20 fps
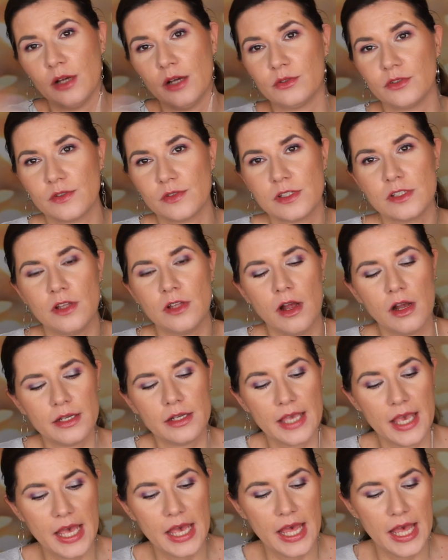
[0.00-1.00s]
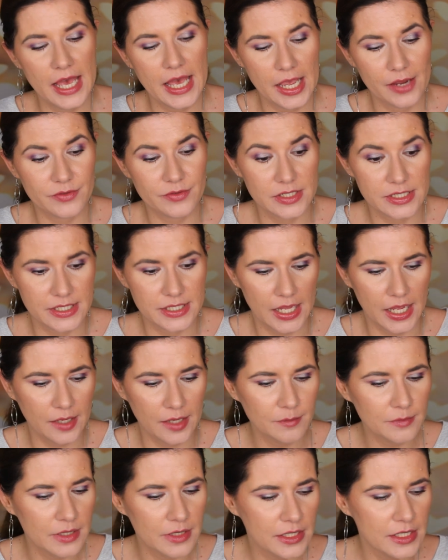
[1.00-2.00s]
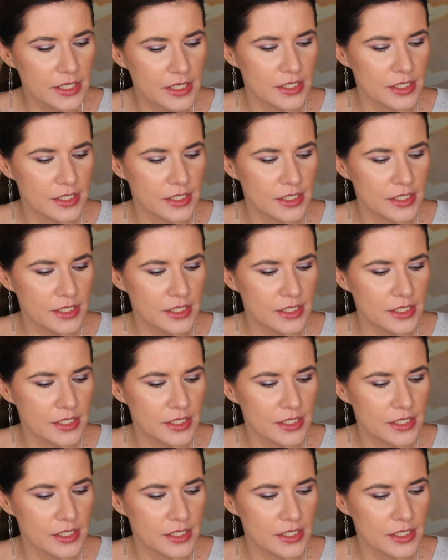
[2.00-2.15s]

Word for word: out of stock every time.